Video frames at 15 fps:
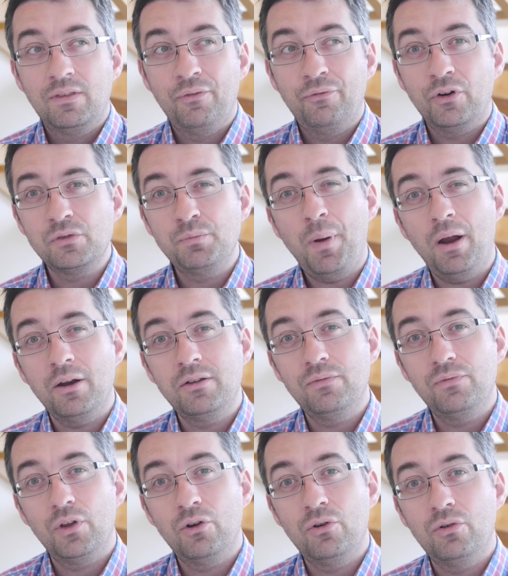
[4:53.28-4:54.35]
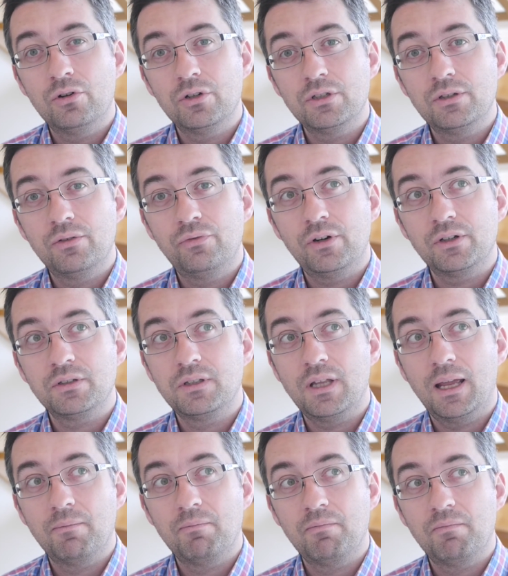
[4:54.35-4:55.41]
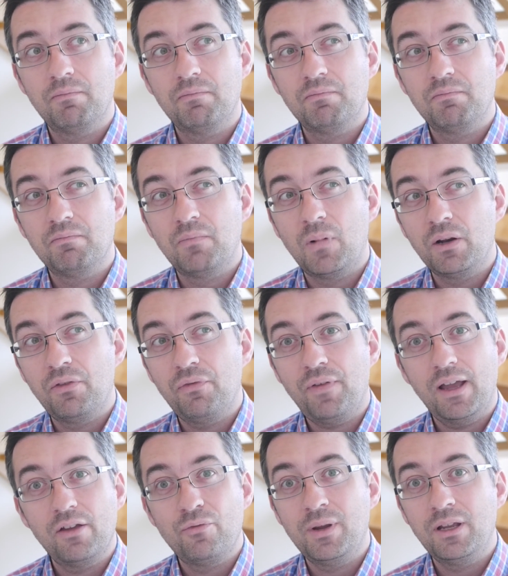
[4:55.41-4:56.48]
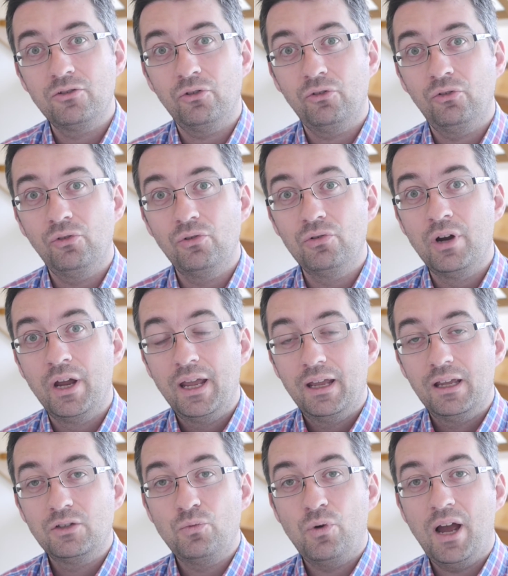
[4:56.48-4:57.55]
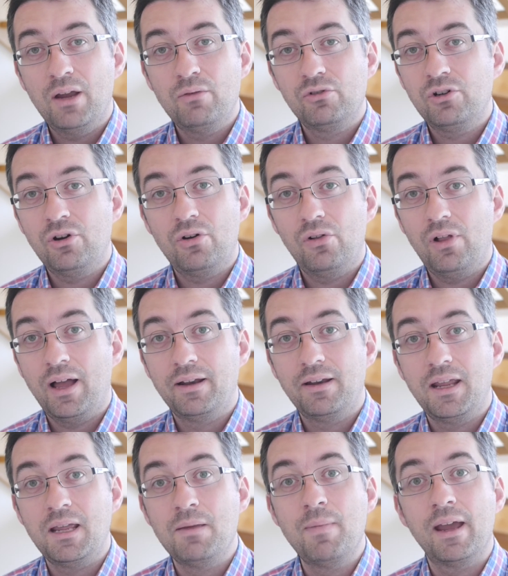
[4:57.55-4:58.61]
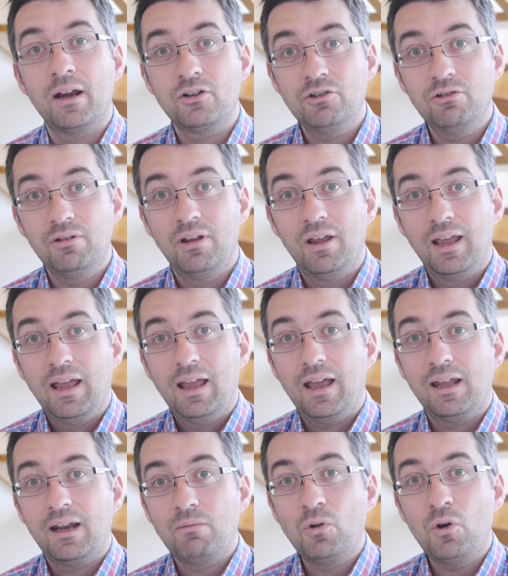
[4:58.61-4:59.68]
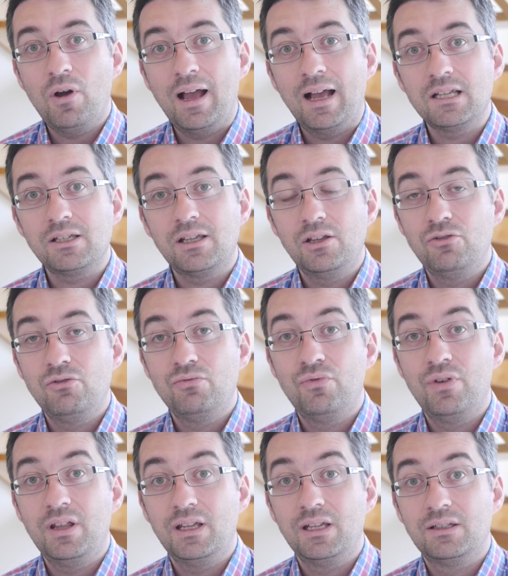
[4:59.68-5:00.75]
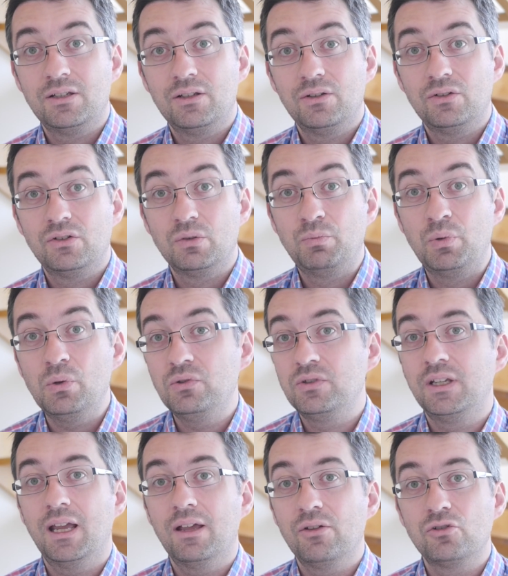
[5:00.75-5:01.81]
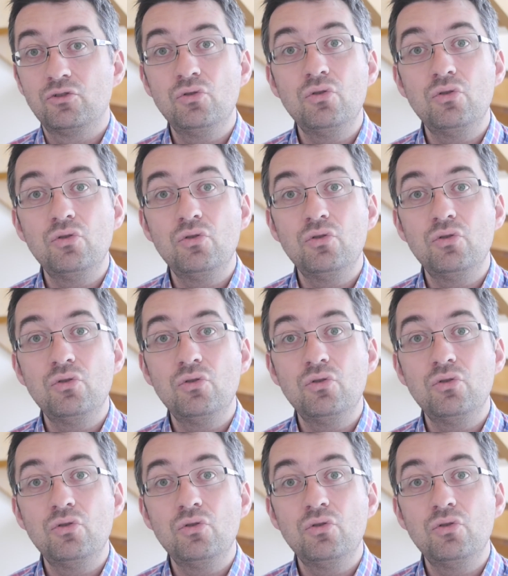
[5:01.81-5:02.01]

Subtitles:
The first part of the course, the first month, 5 weeks or so, is what I would call an immersion. And I'm not asking you really to pull together